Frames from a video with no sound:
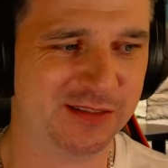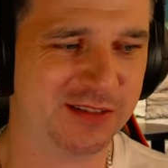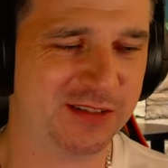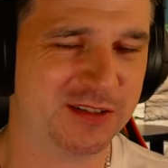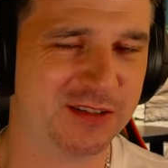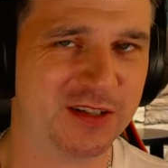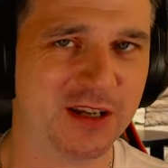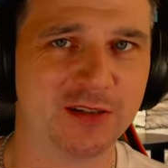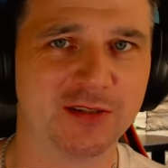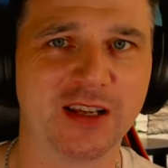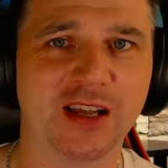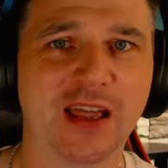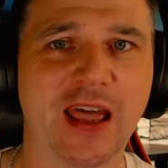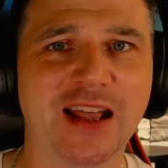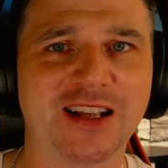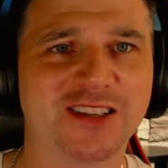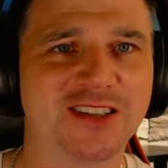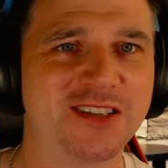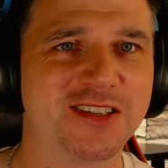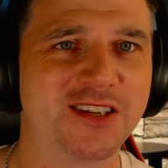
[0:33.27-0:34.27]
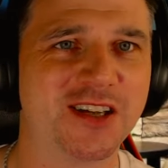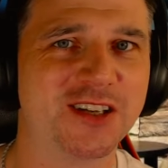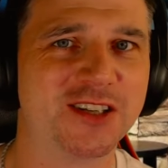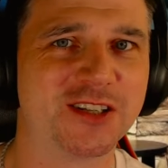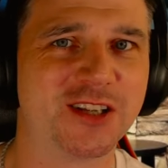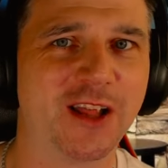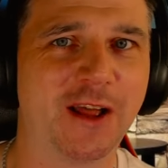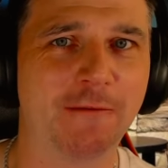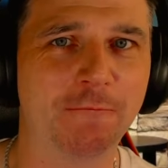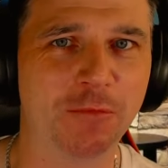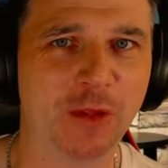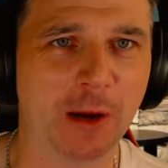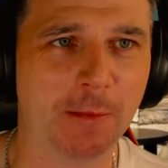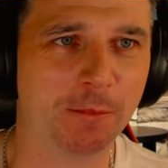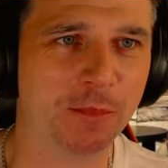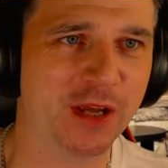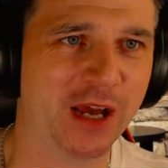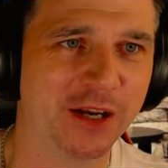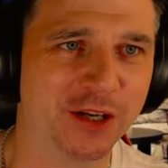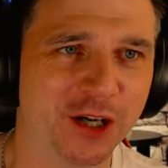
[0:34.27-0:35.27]
Sounds like Exorcist, like
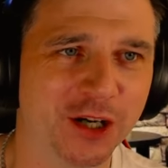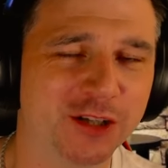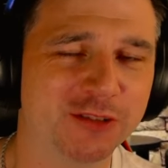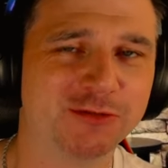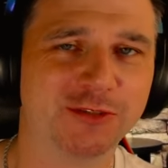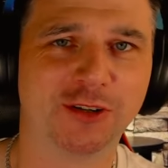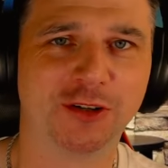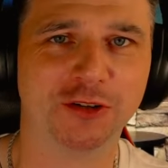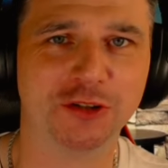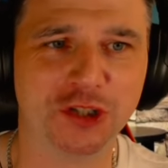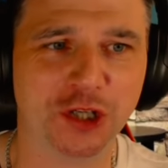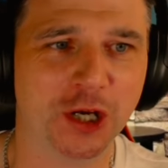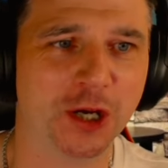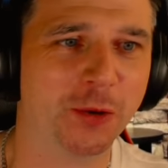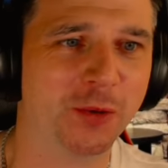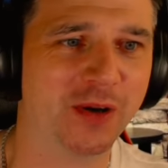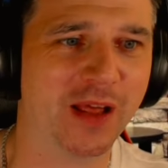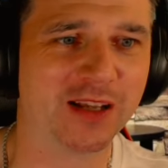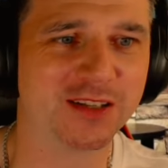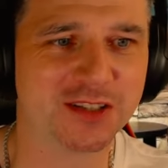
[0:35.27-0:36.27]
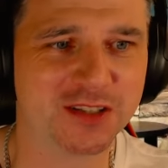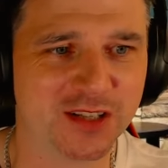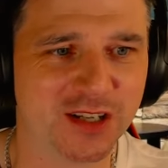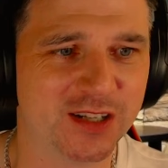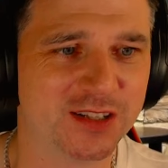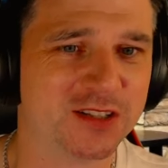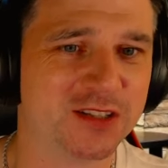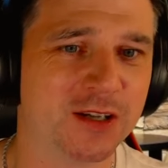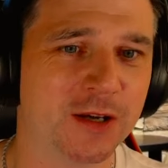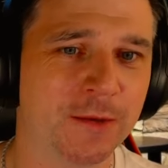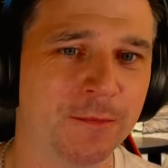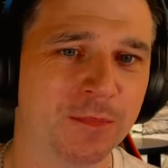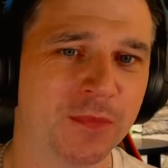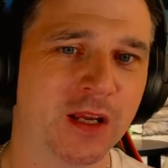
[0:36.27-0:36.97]
not piano concerto and Exorcist.